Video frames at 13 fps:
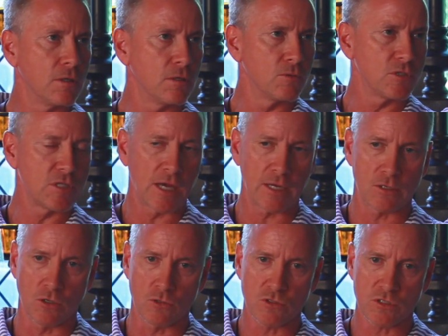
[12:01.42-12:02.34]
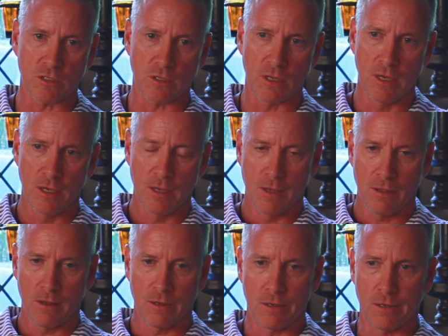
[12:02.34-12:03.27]
was diagnosed, and
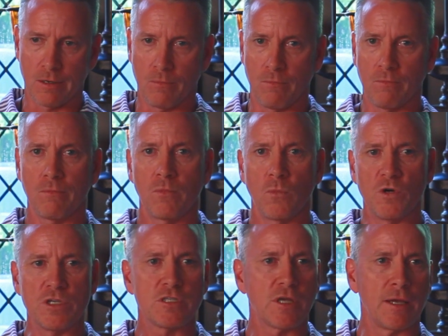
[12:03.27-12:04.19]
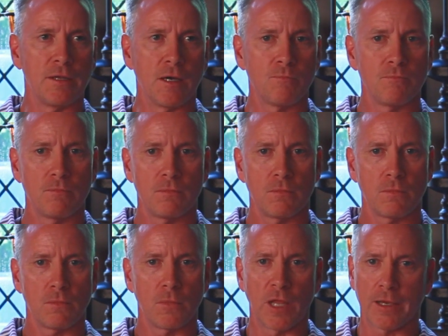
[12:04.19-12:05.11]
we signed up,
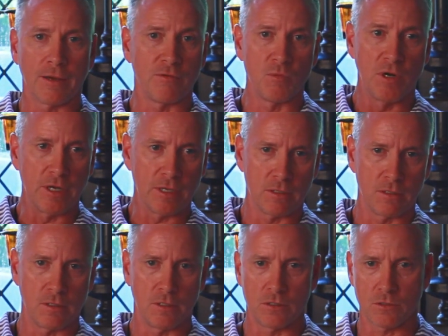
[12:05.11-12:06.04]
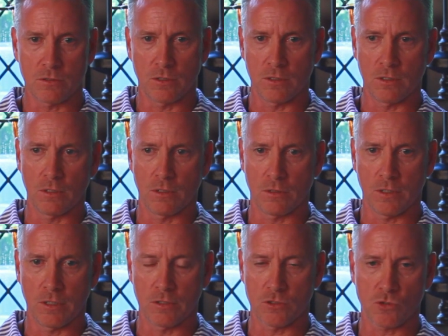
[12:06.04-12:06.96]
like everybody in
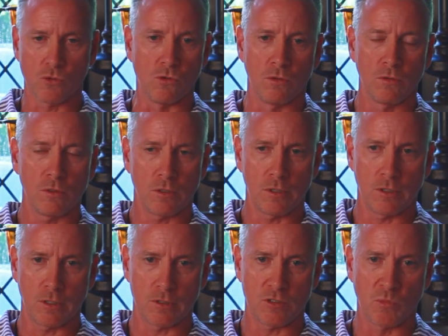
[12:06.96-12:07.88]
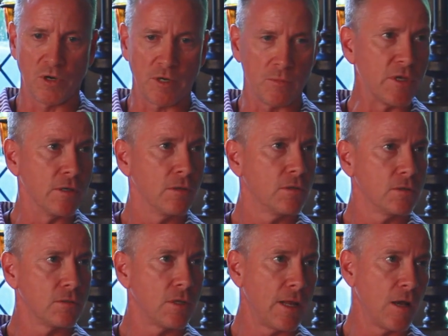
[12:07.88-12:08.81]
the school, to bring a meal
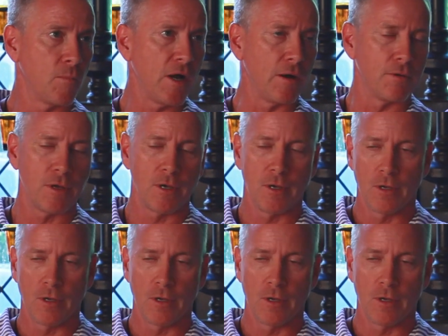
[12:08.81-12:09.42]
and help out.